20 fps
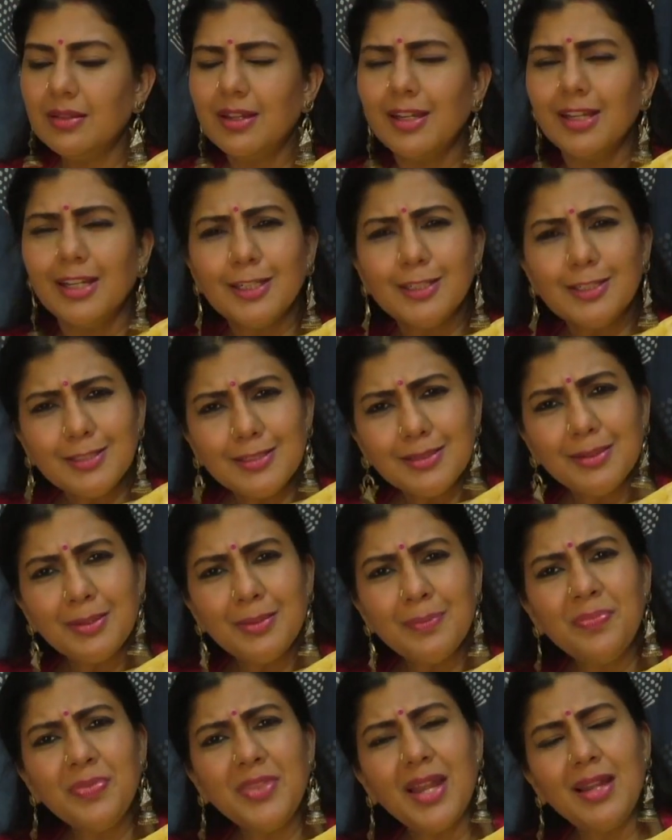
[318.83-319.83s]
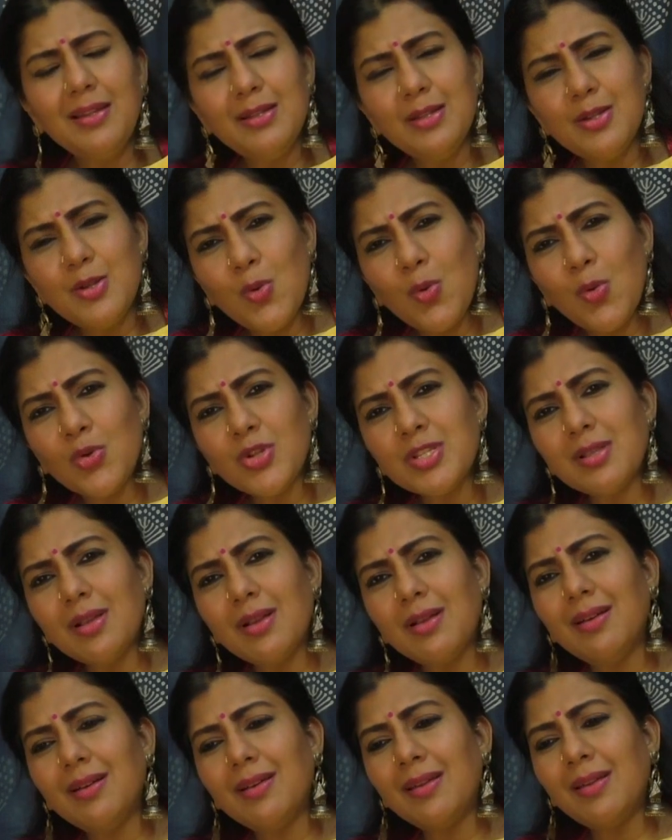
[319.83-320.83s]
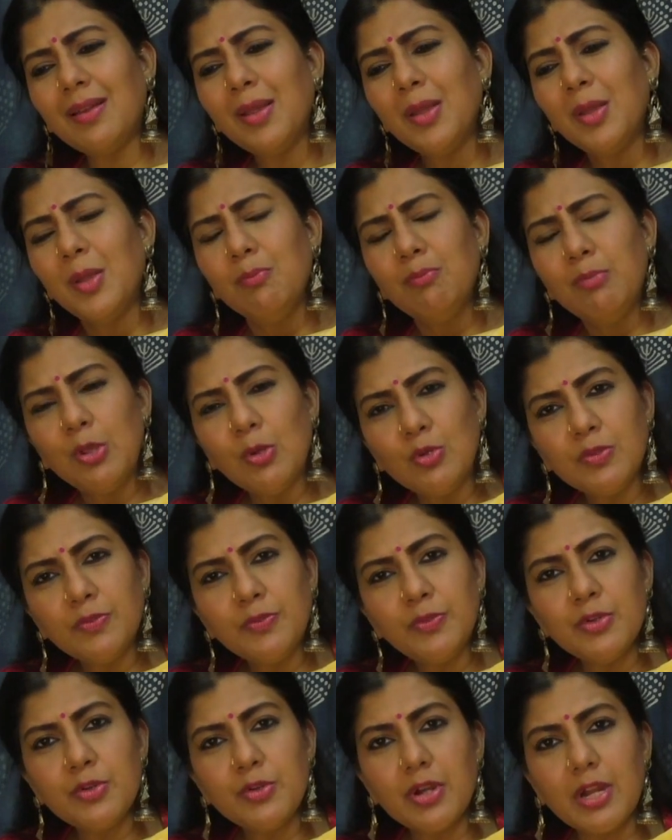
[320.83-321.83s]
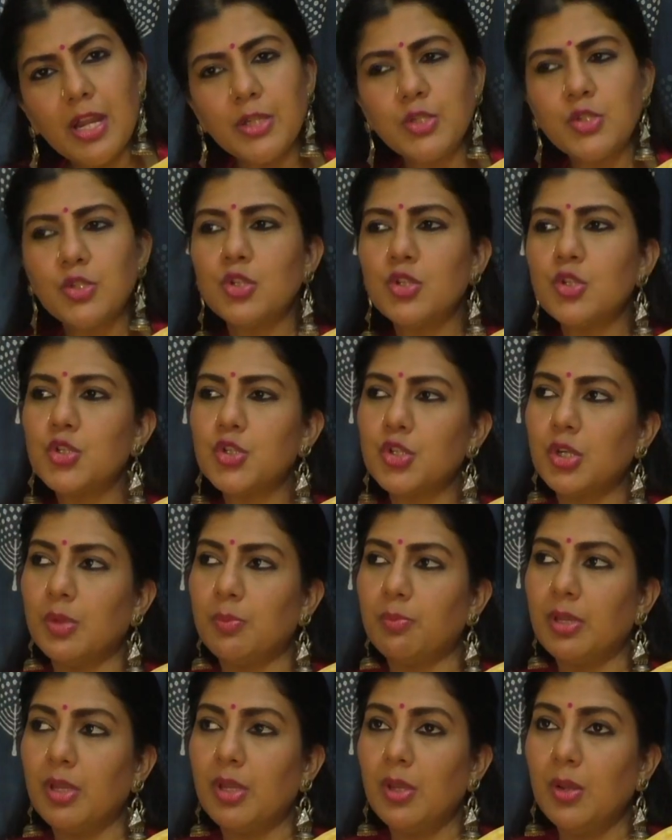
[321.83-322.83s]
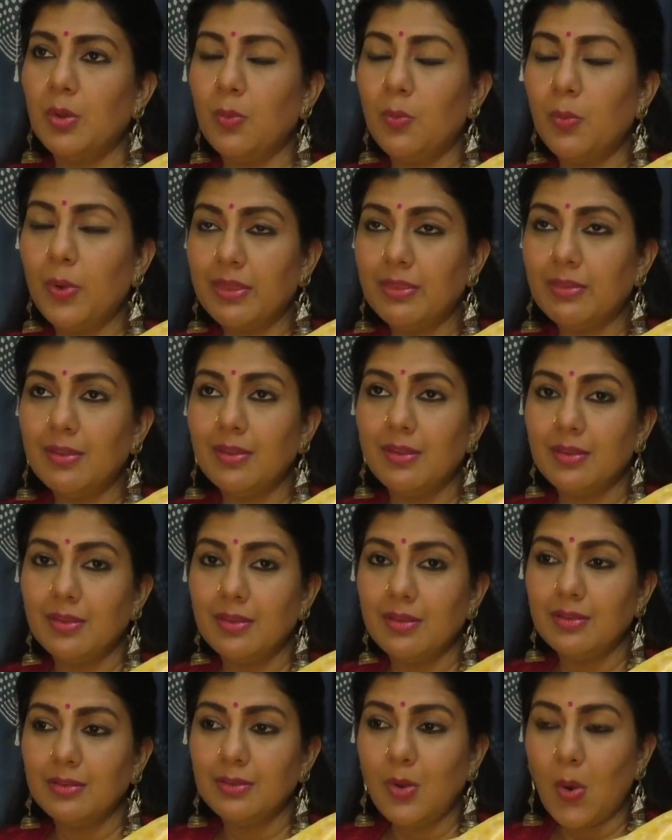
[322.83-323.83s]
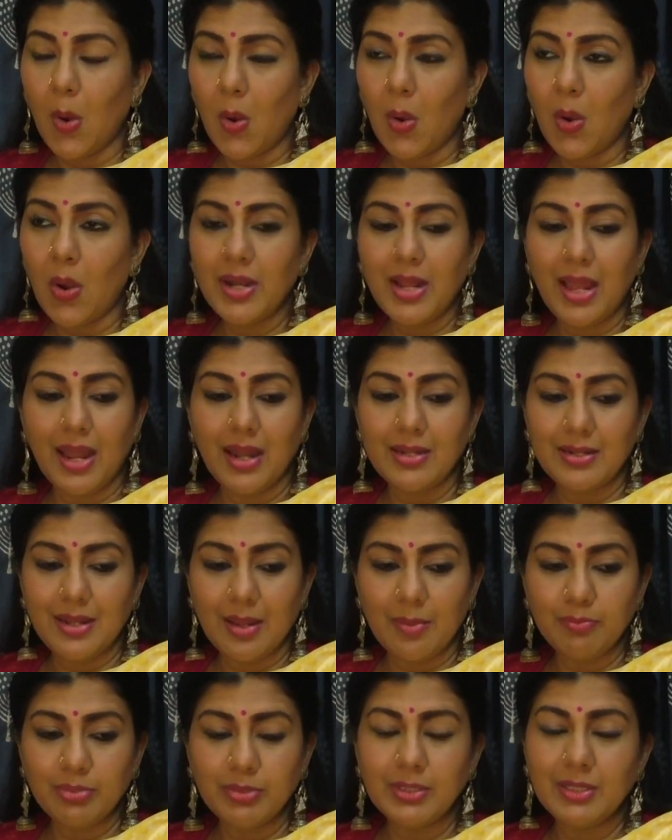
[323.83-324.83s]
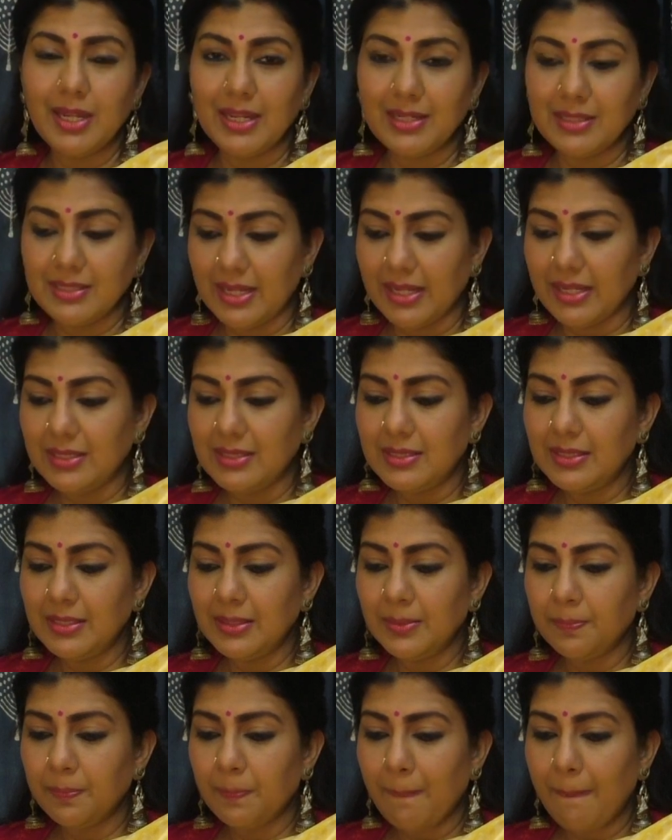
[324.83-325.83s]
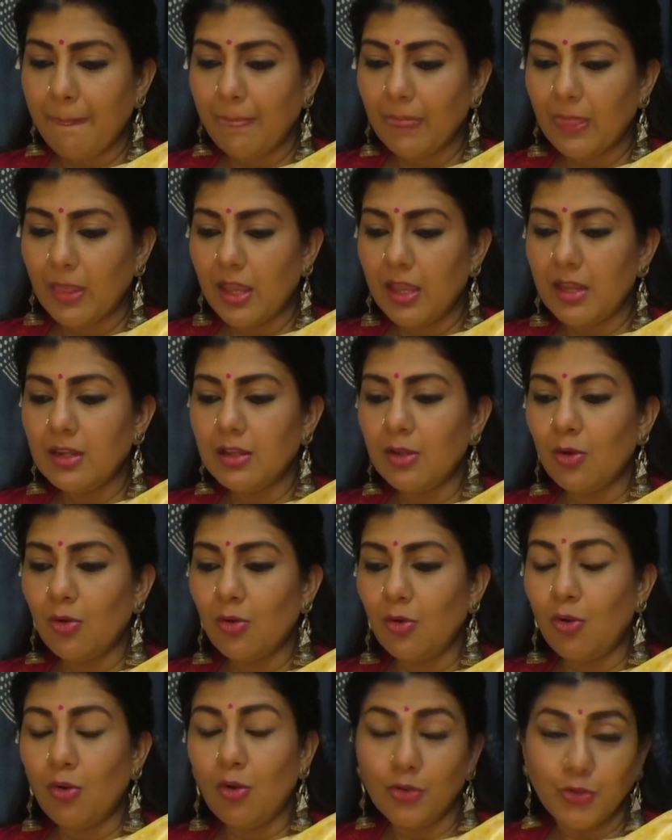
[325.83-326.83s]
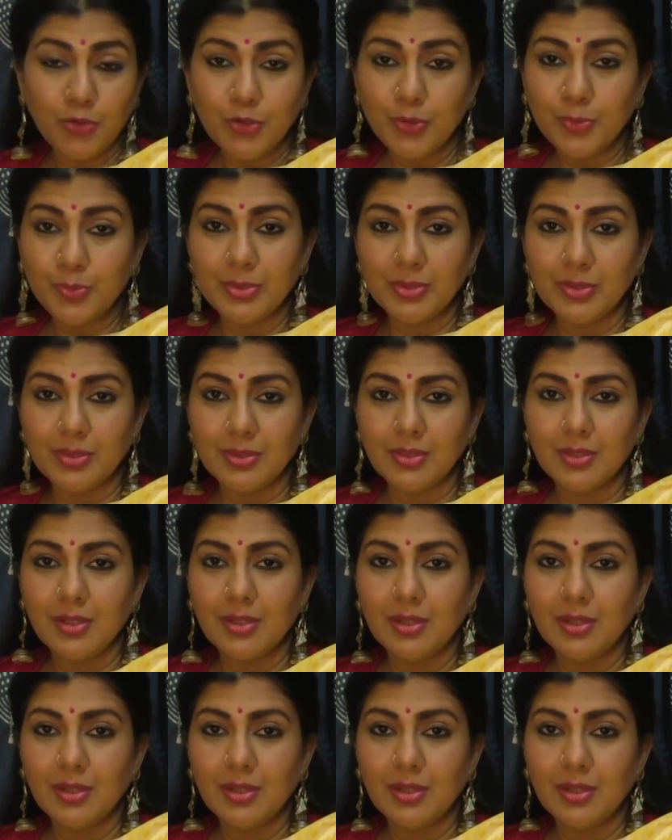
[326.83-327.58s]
a term that denotes her beautiful relationship with God and temple and deity in an honorable